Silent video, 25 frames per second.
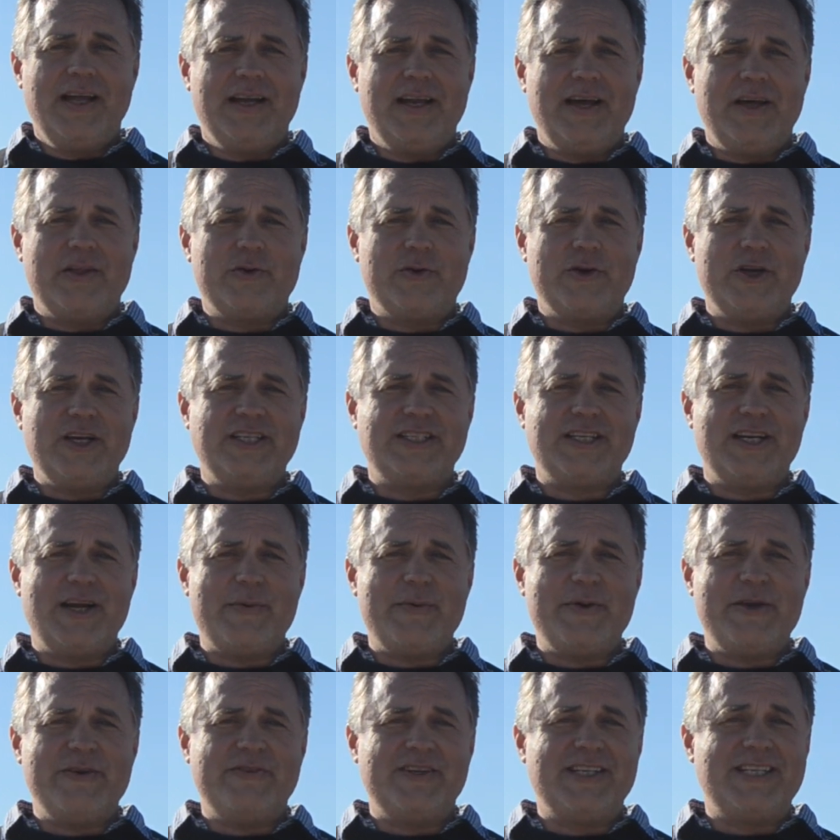Now the reason
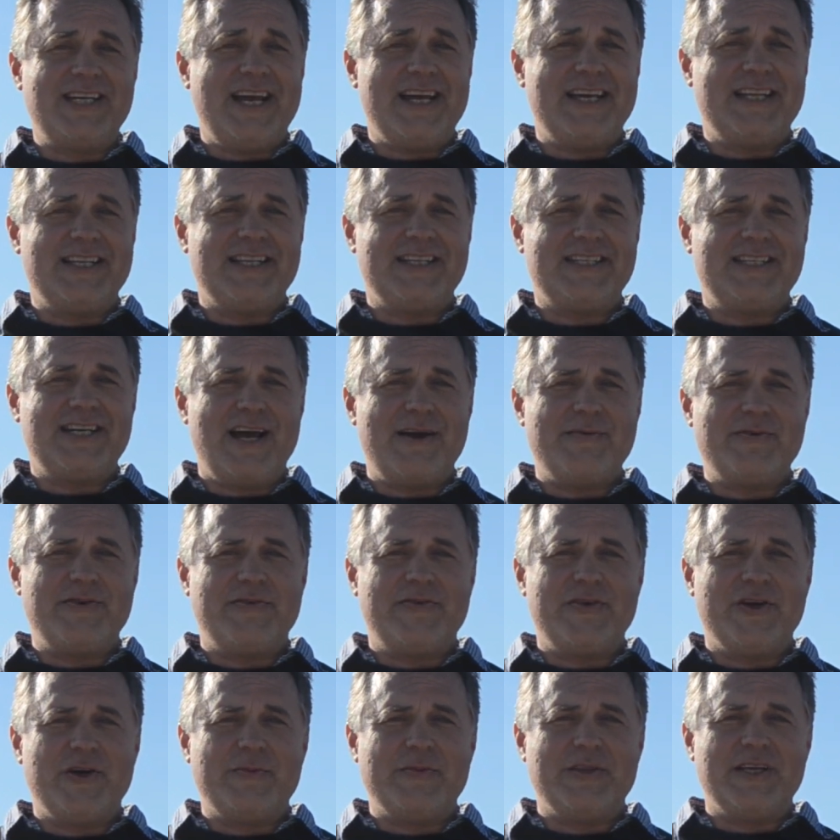I'm even taking this time to
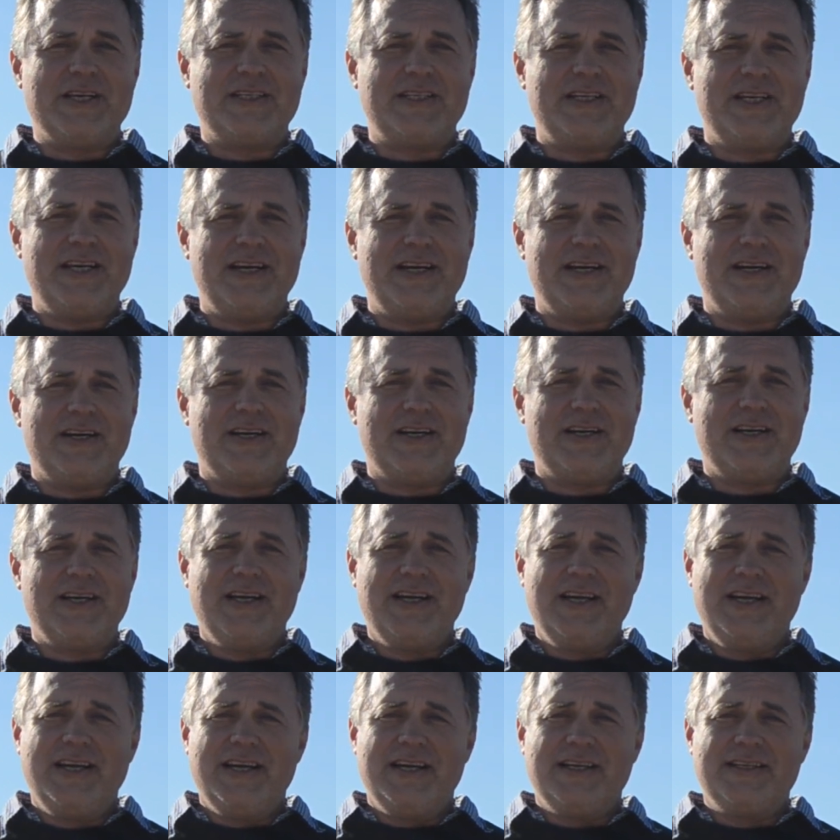film this here
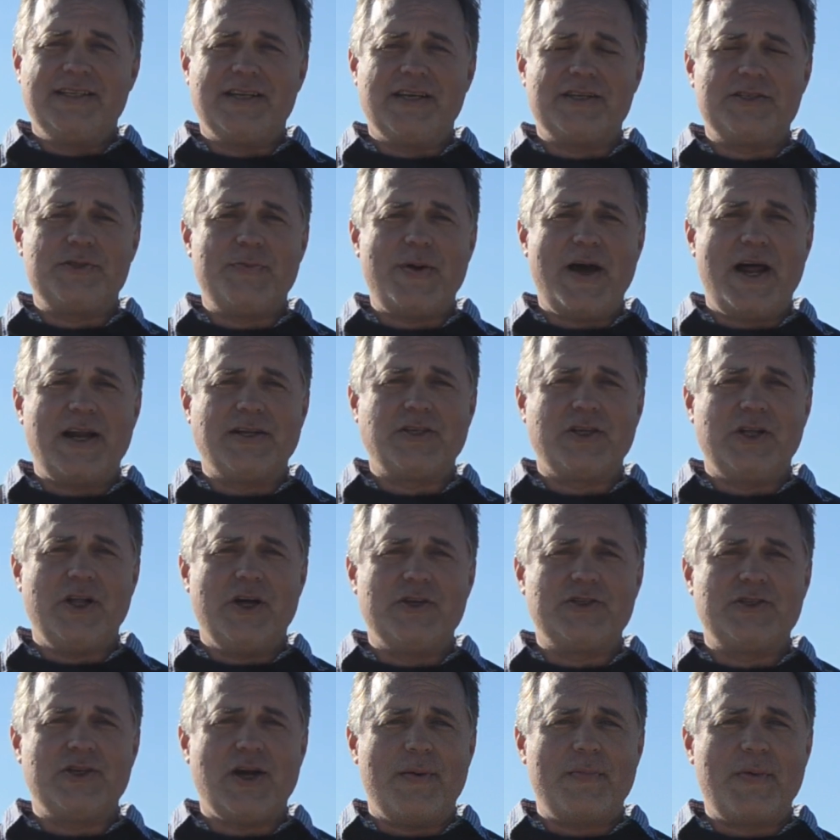is this is about as
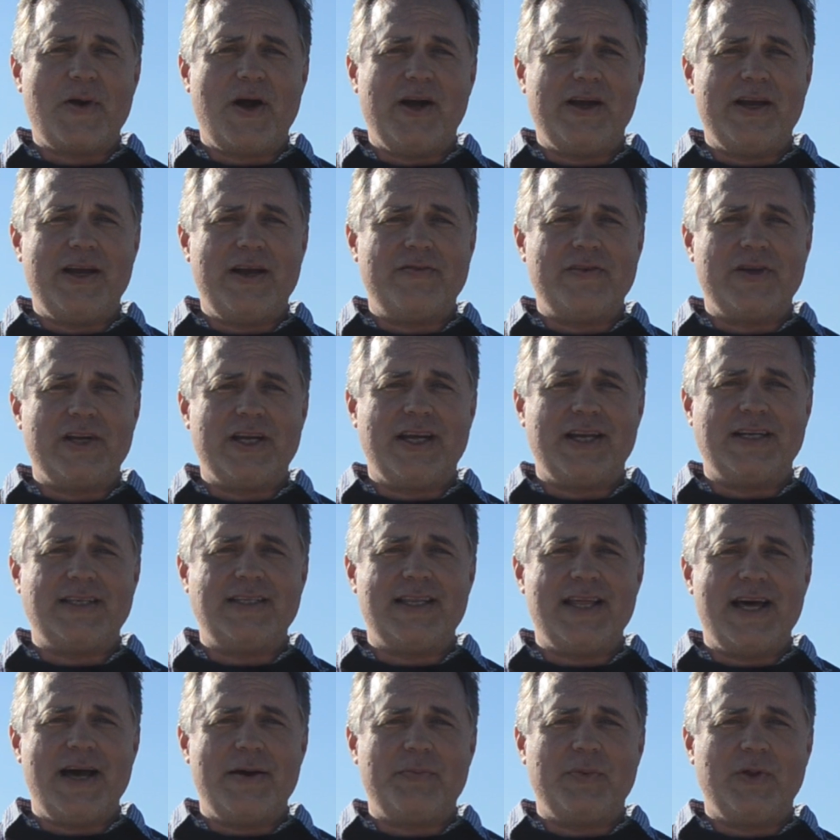close as I'll probably ever get
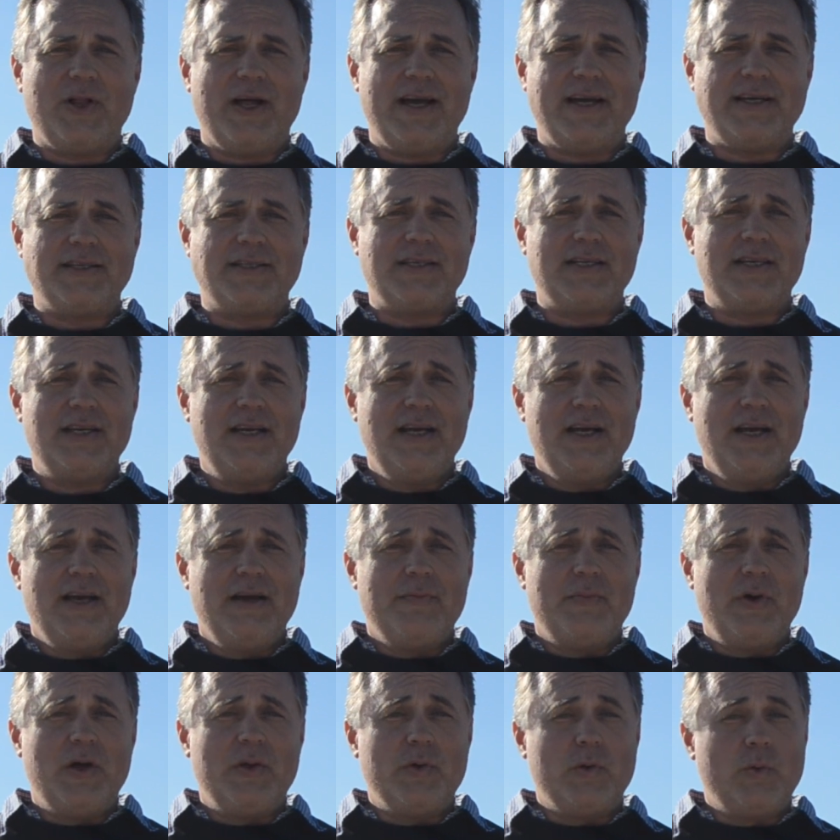to that place,
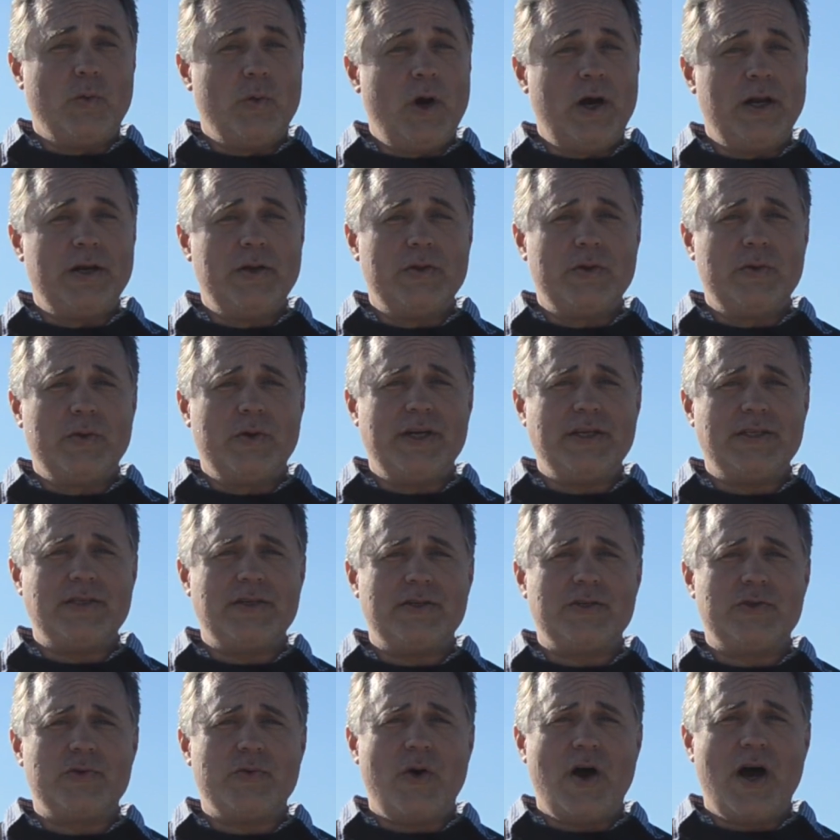but one of the
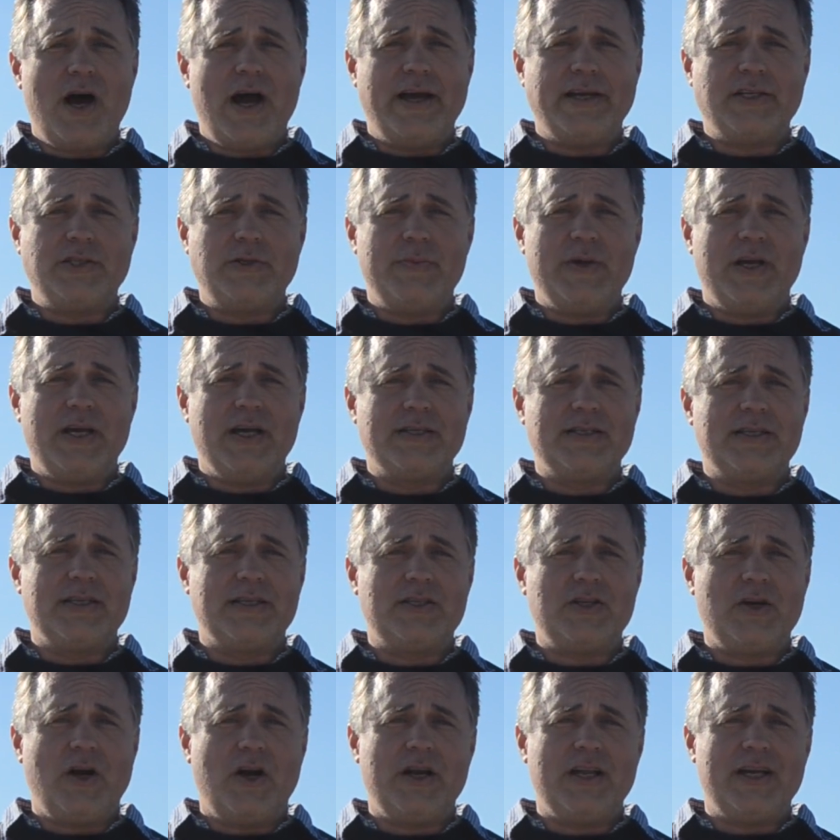reasons why is because
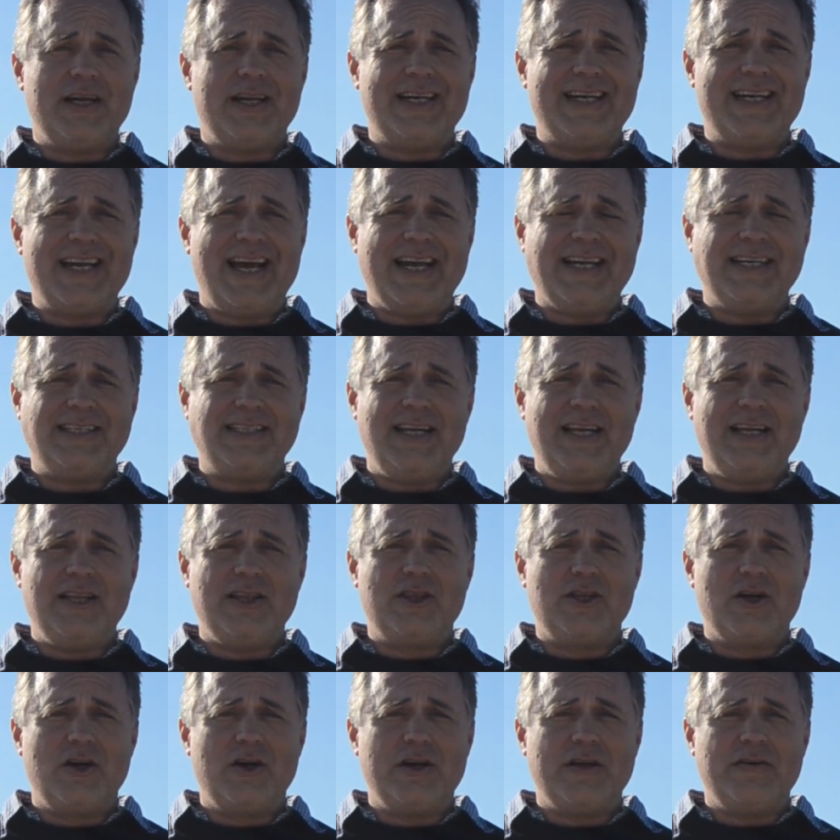it's starting in
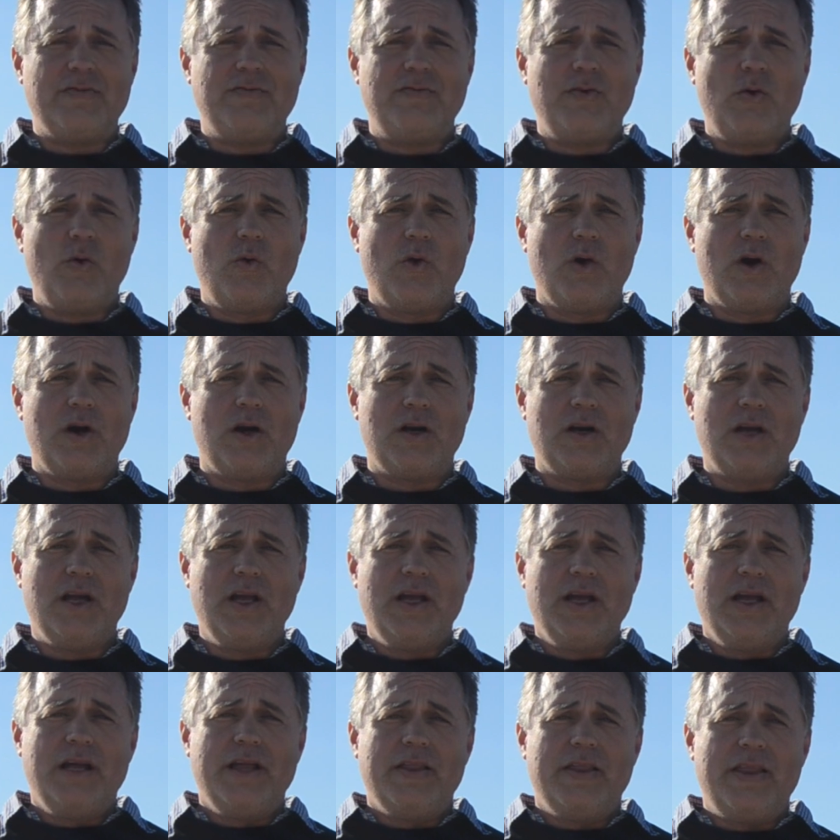1934,
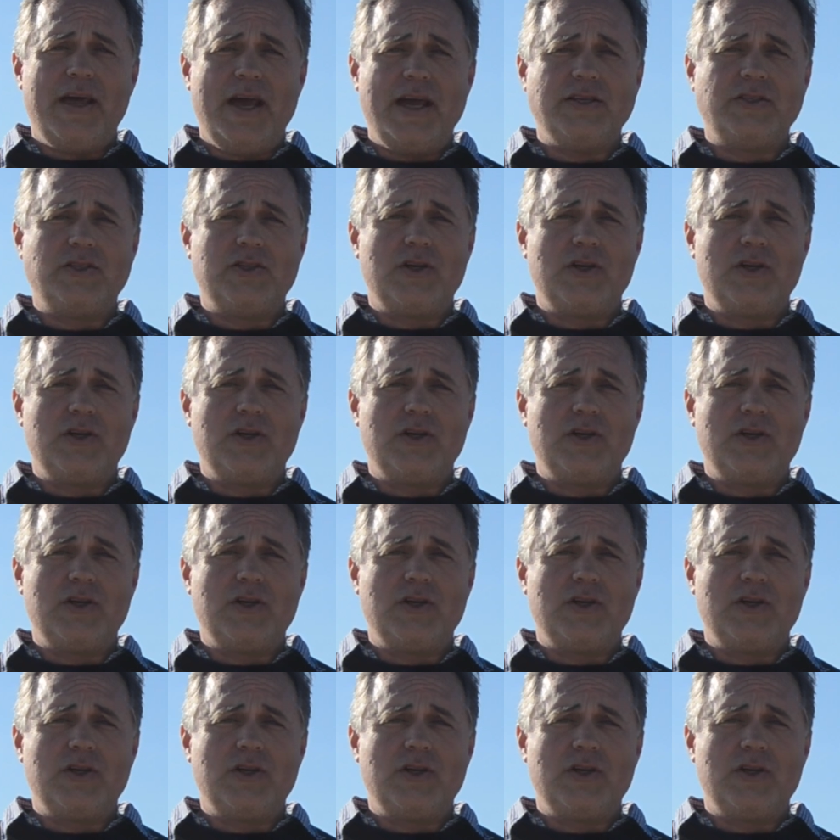they